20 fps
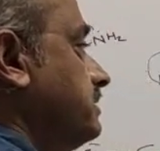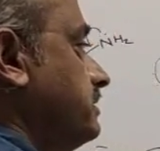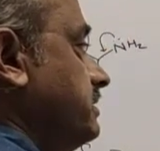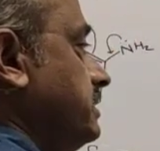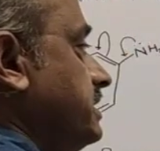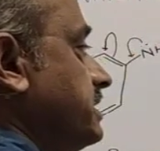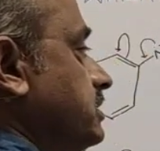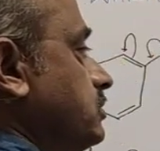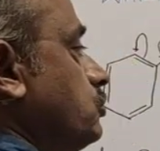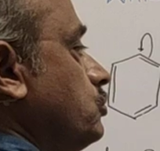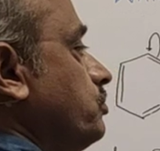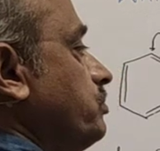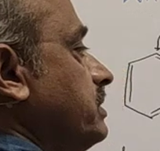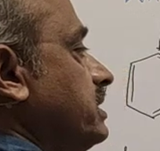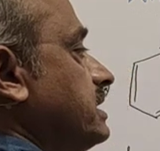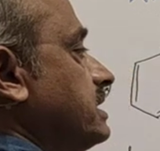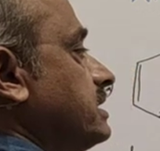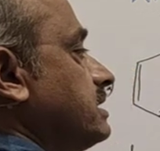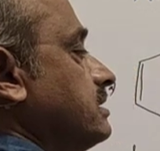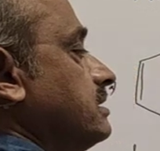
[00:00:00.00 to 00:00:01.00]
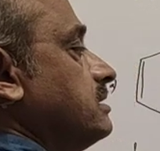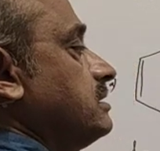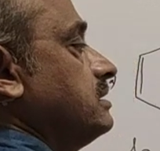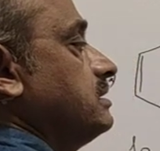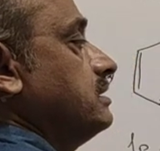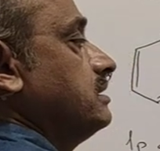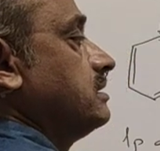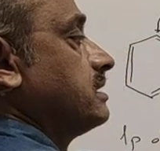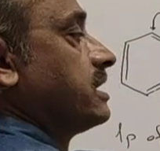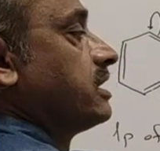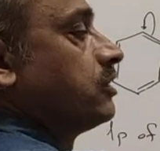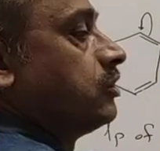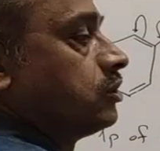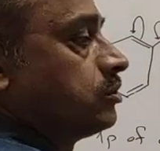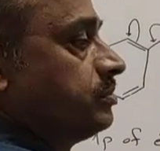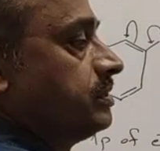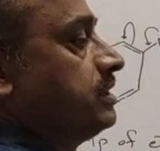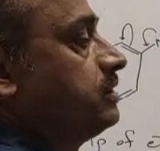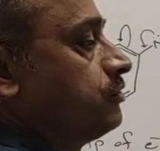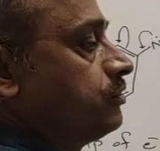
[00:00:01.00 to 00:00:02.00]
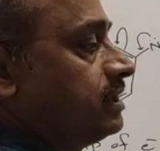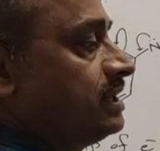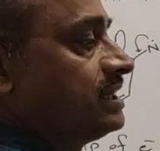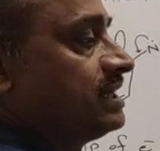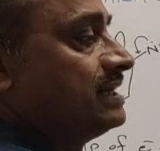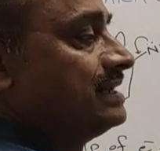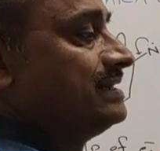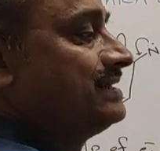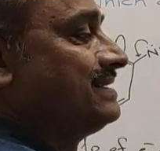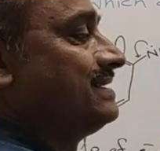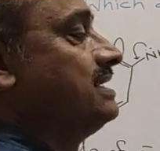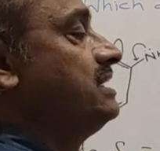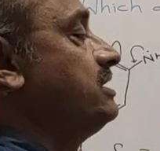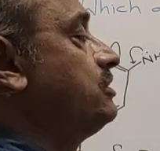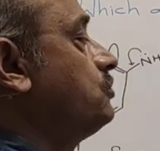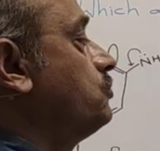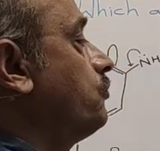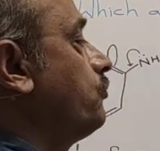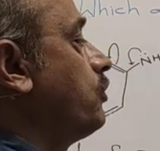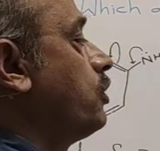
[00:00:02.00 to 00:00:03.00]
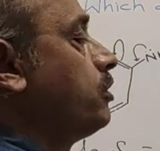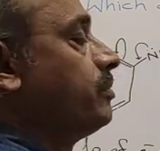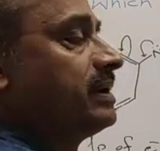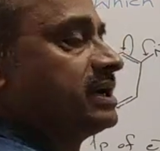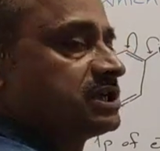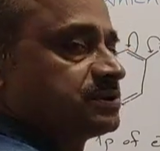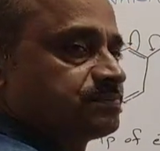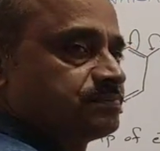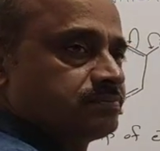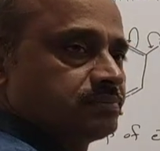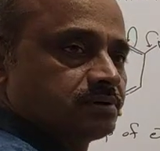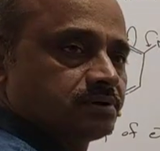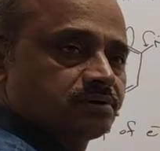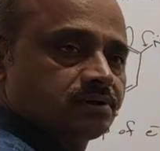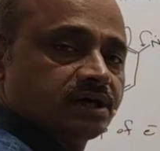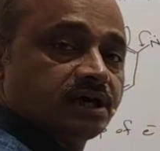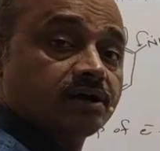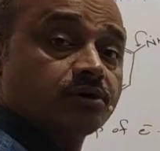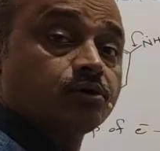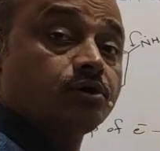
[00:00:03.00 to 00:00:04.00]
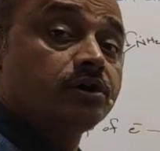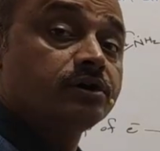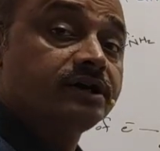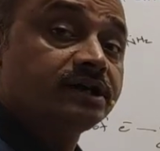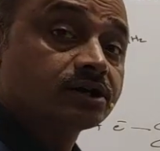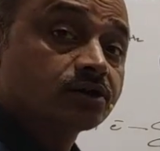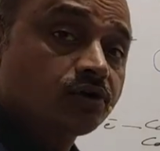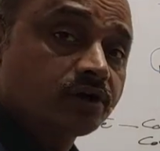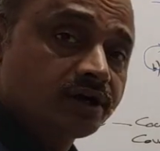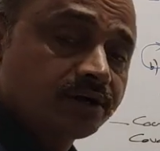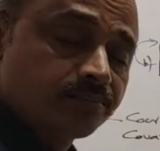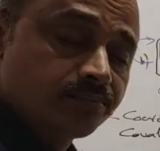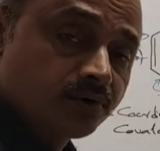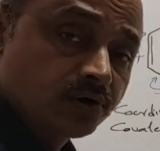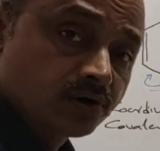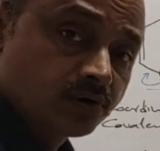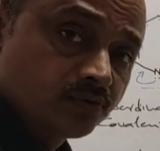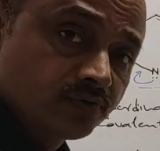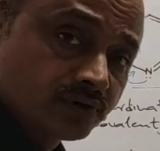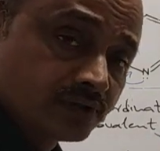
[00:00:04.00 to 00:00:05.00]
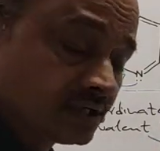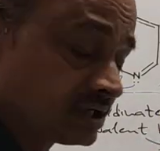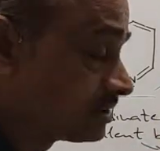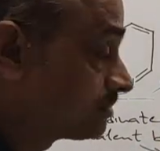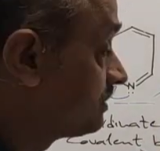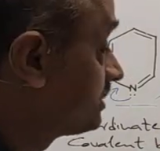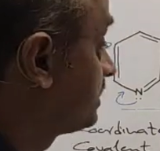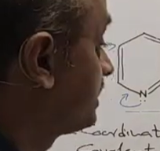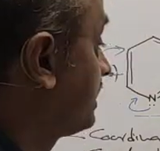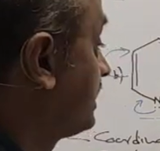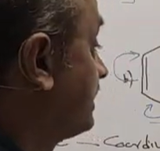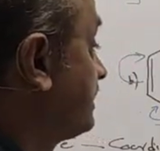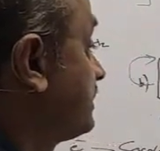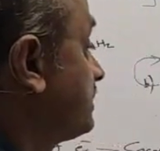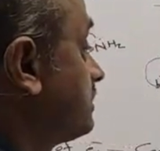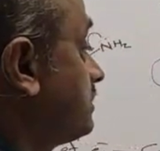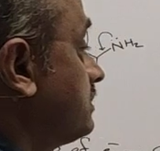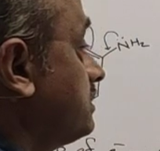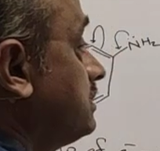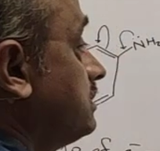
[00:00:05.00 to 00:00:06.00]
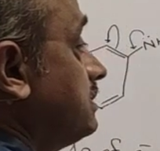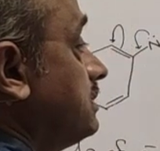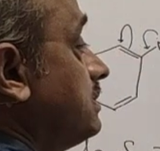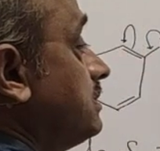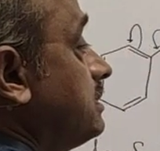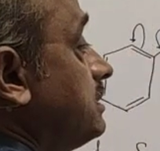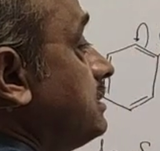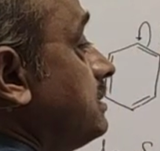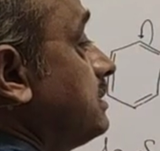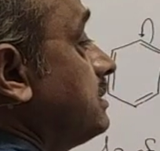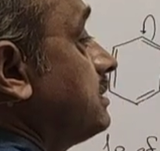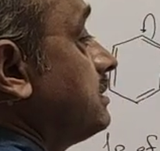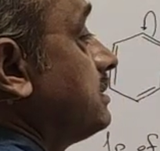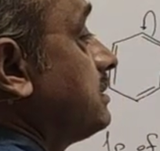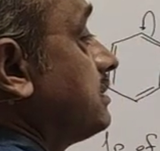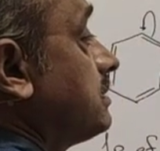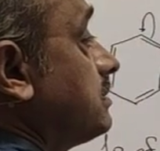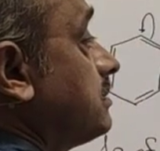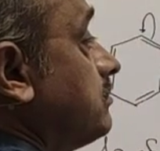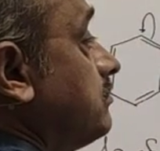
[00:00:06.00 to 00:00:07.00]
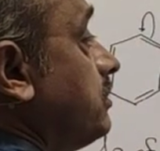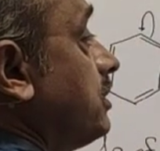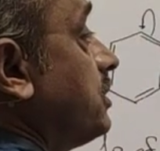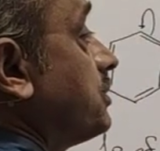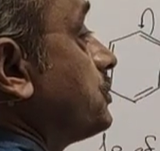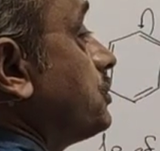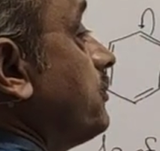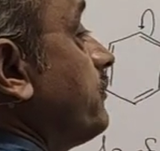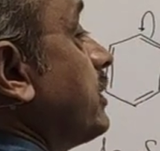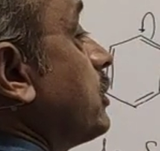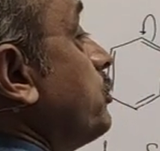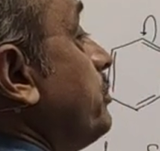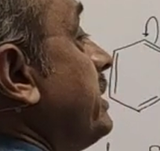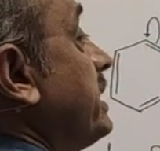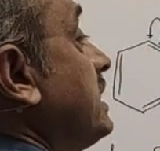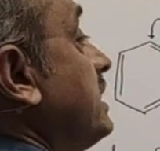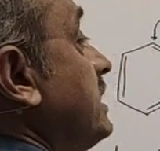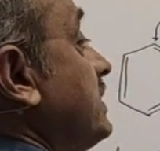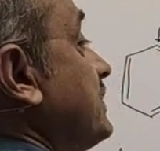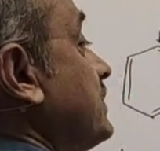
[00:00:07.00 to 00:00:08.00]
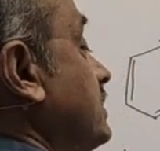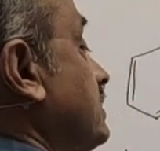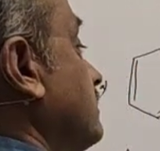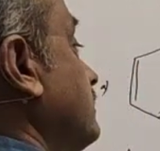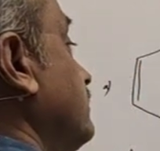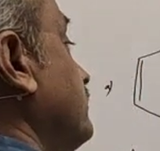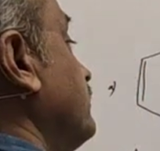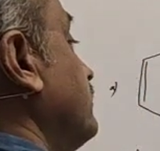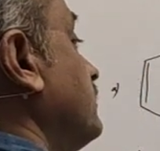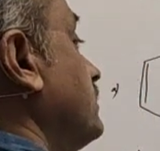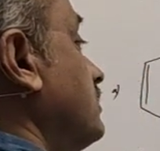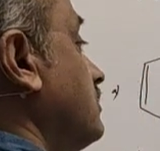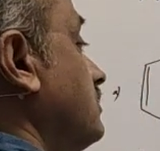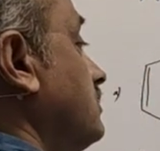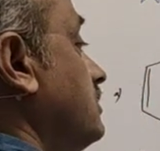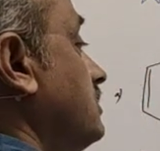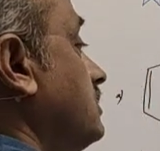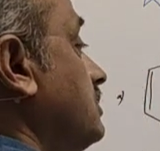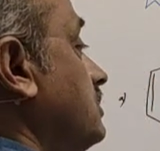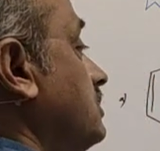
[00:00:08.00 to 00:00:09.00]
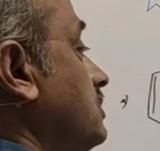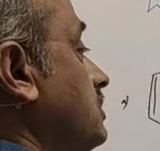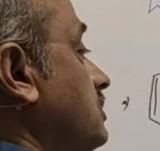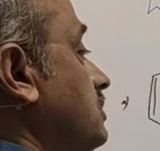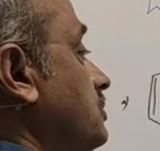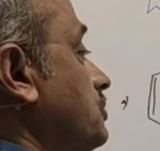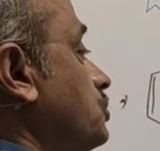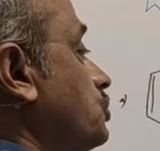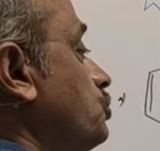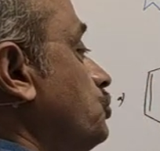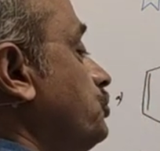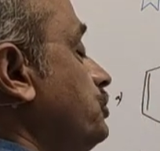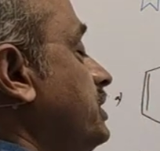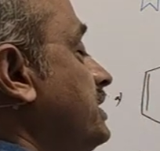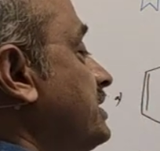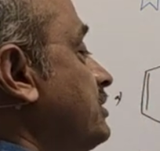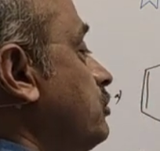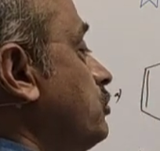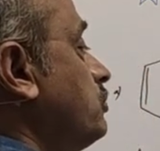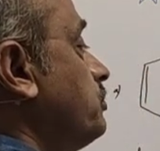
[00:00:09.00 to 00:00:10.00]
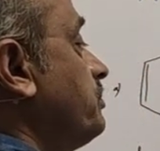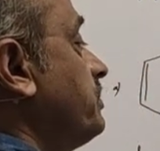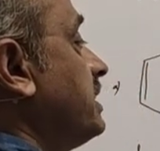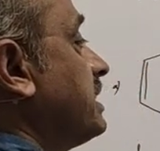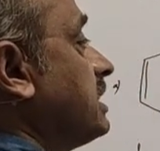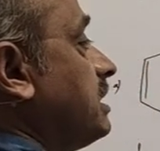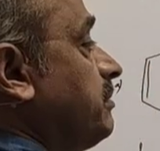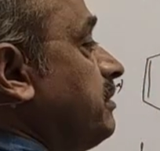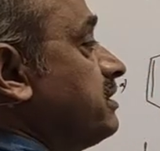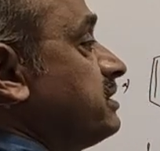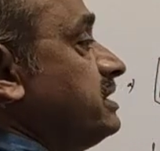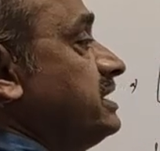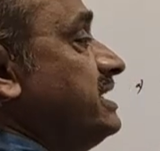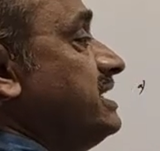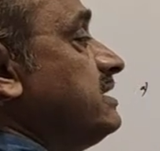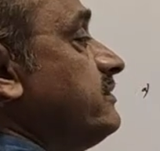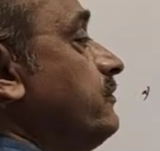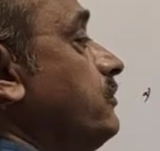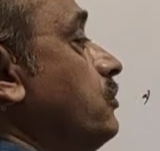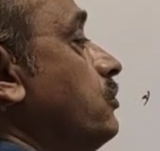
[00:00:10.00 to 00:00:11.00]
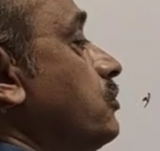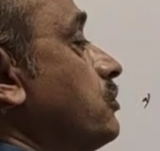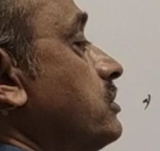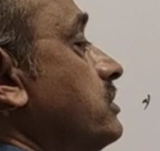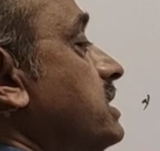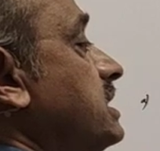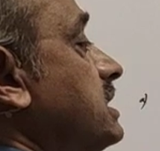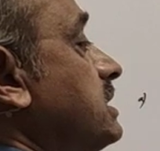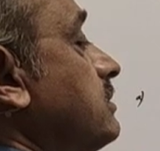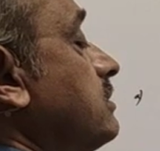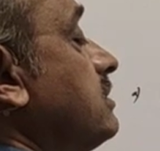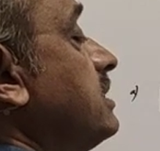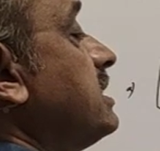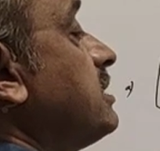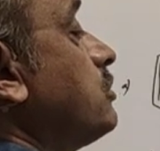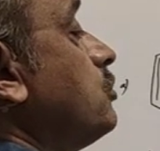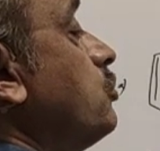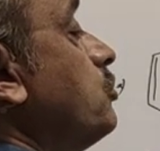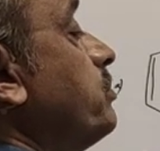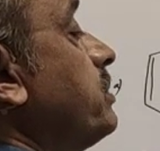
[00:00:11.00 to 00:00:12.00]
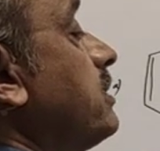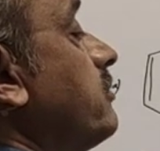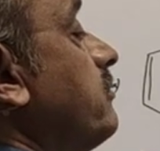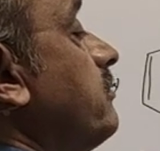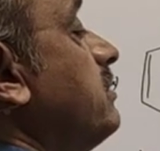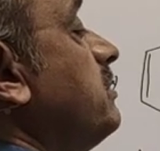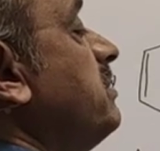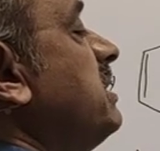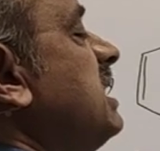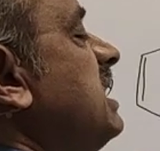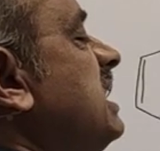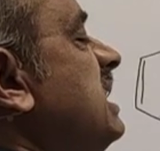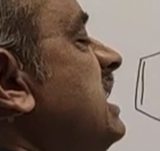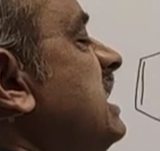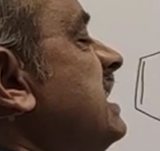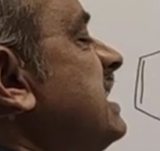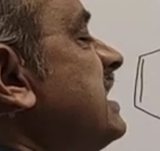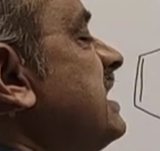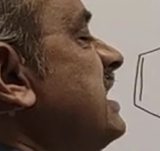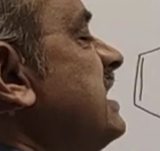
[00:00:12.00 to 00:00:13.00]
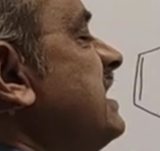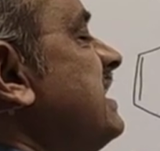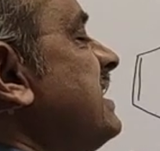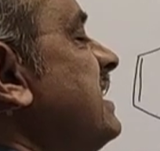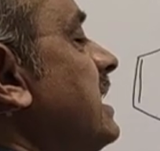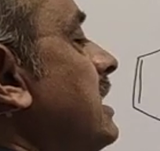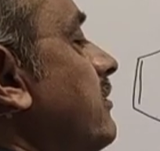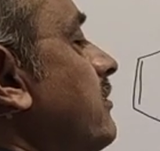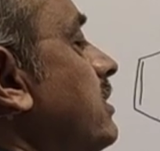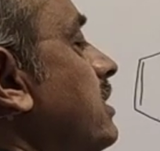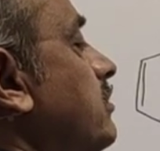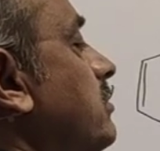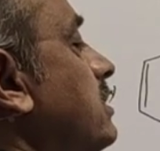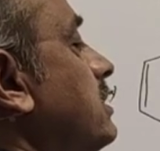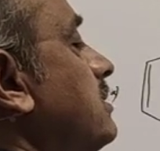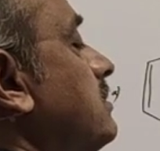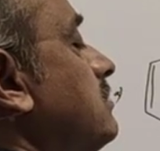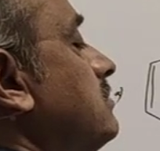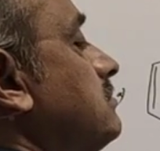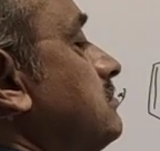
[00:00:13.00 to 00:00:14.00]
This lone pair cannot be donated easily to form a coordinate covalent bond with H plus ions because of aromatic nature. So this lone pair among these four, this lone pair will be least easily available.